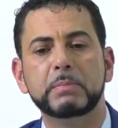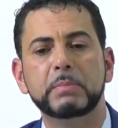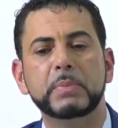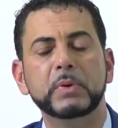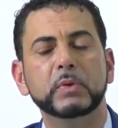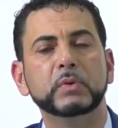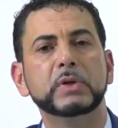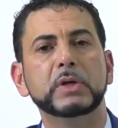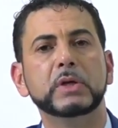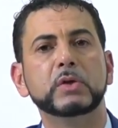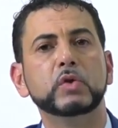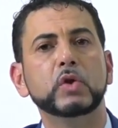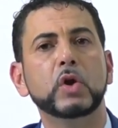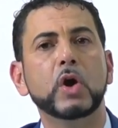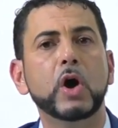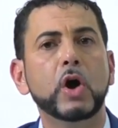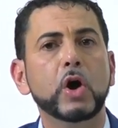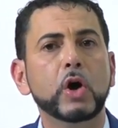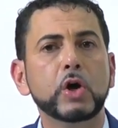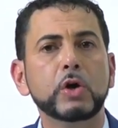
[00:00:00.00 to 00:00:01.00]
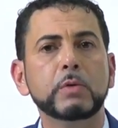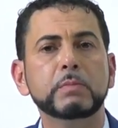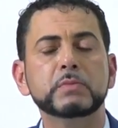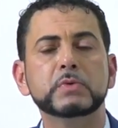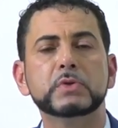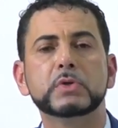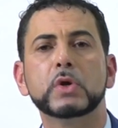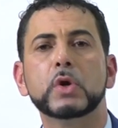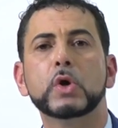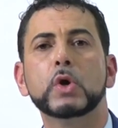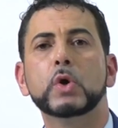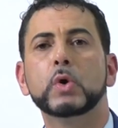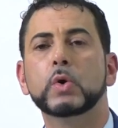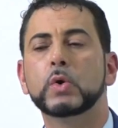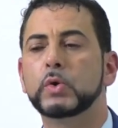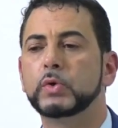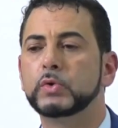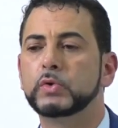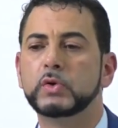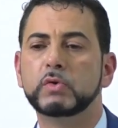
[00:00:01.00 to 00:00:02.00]
building new homes
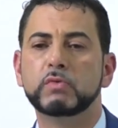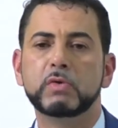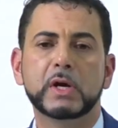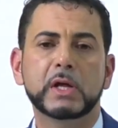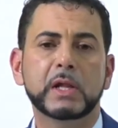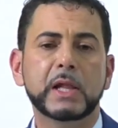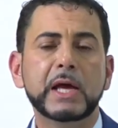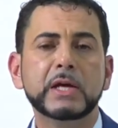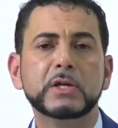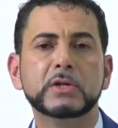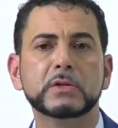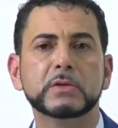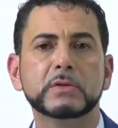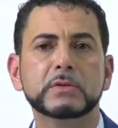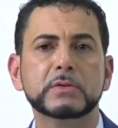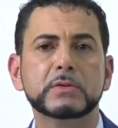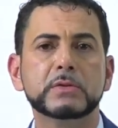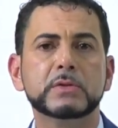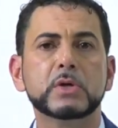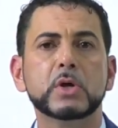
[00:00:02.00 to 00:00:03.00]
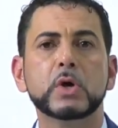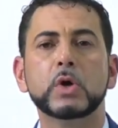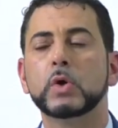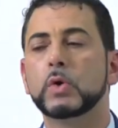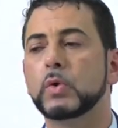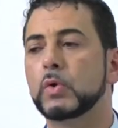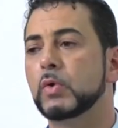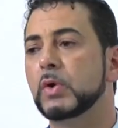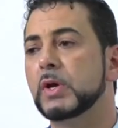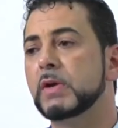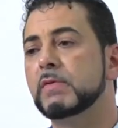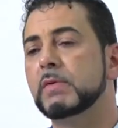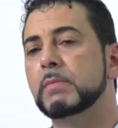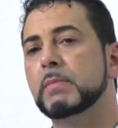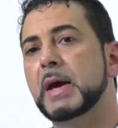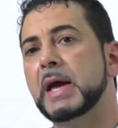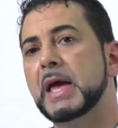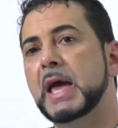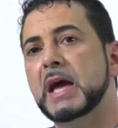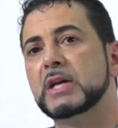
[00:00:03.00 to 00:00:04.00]
or new regulations, or even
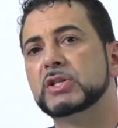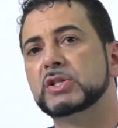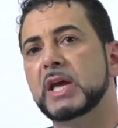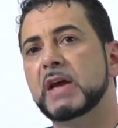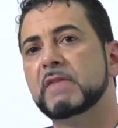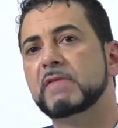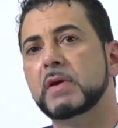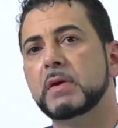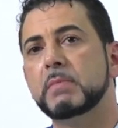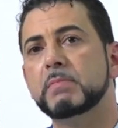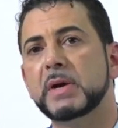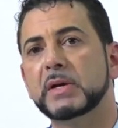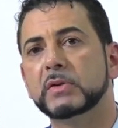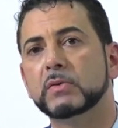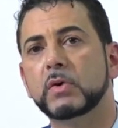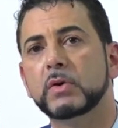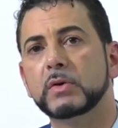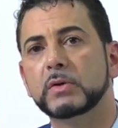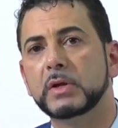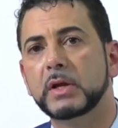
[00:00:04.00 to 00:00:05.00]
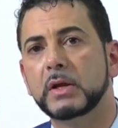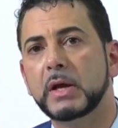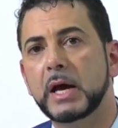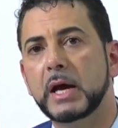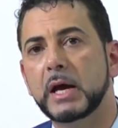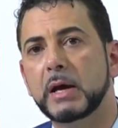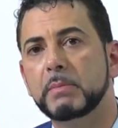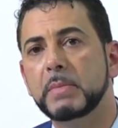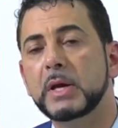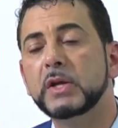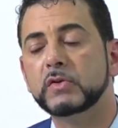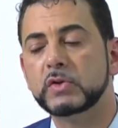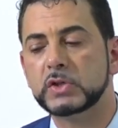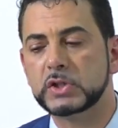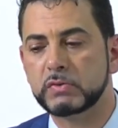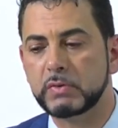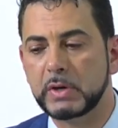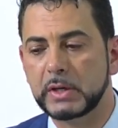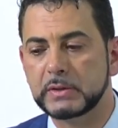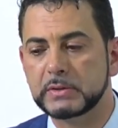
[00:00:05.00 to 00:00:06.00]
may actually have an impact on
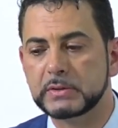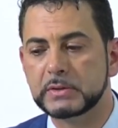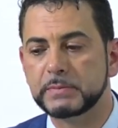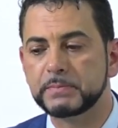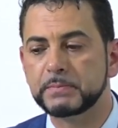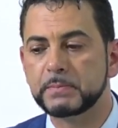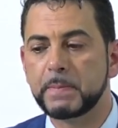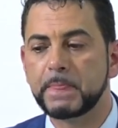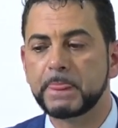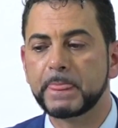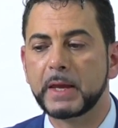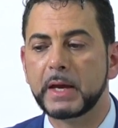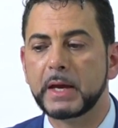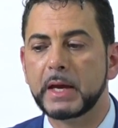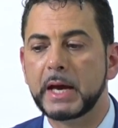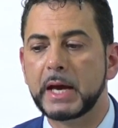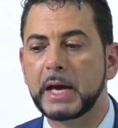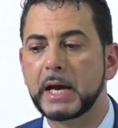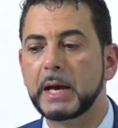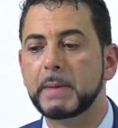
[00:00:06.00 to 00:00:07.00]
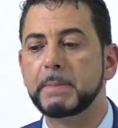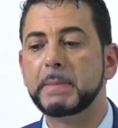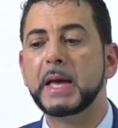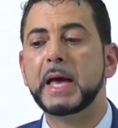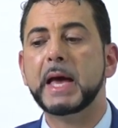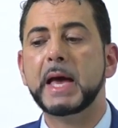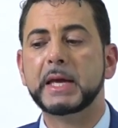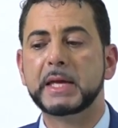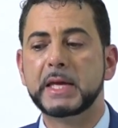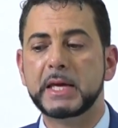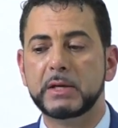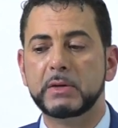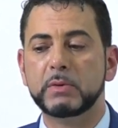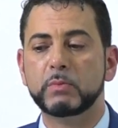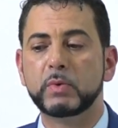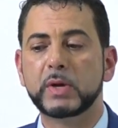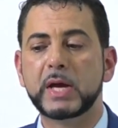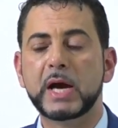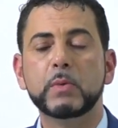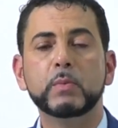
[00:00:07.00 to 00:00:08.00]
interest rates. Again,
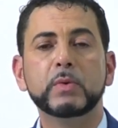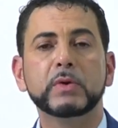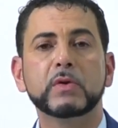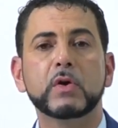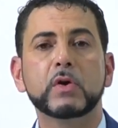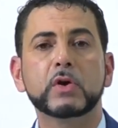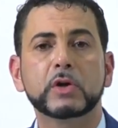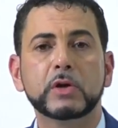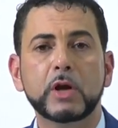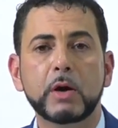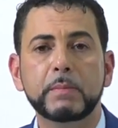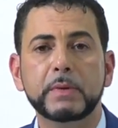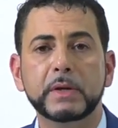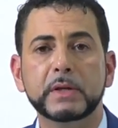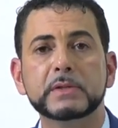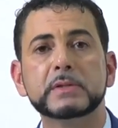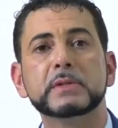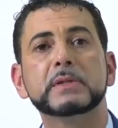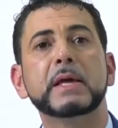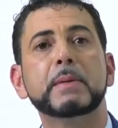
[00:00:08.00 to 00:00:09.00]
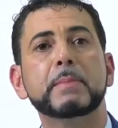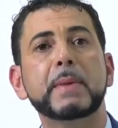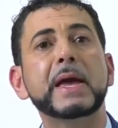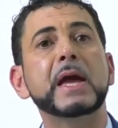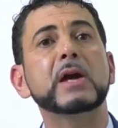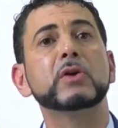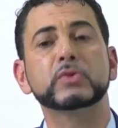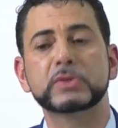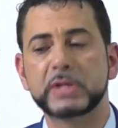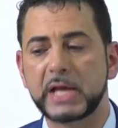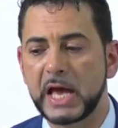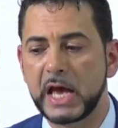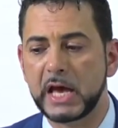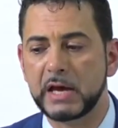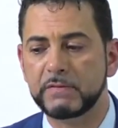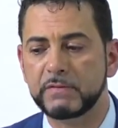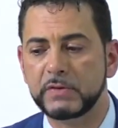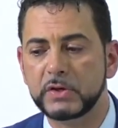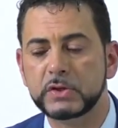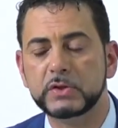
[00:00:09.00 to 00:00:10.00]
regarding with economics, they may also
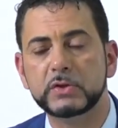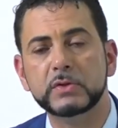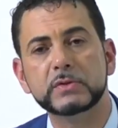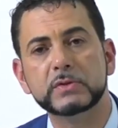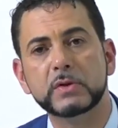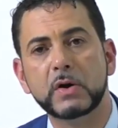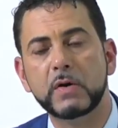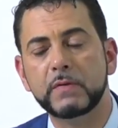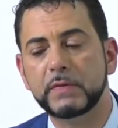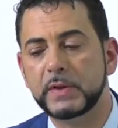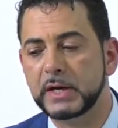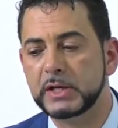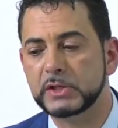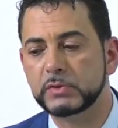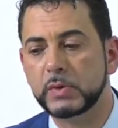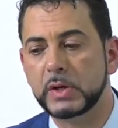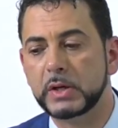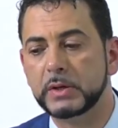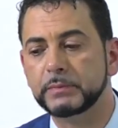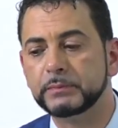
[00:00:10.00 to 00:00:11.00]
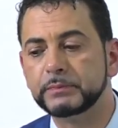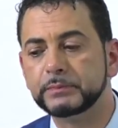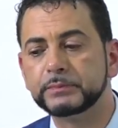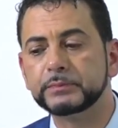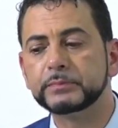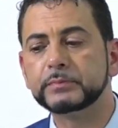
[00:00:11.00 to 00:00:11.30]
have issues on that as well.